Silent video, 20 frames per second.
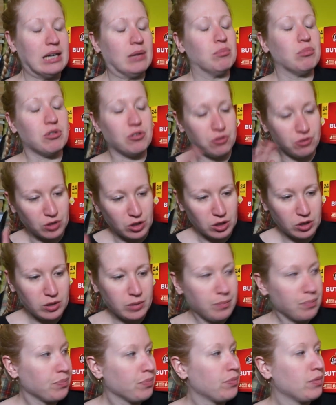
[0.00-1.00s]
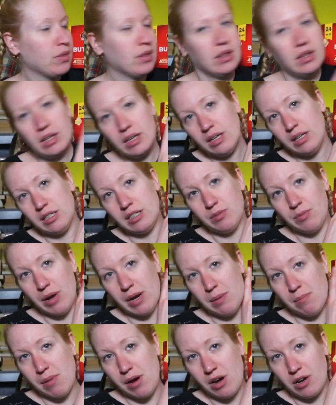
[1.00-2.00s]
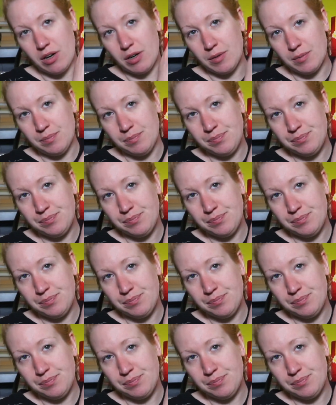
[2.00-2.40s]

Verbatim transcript: and prefer is the Red Rocker.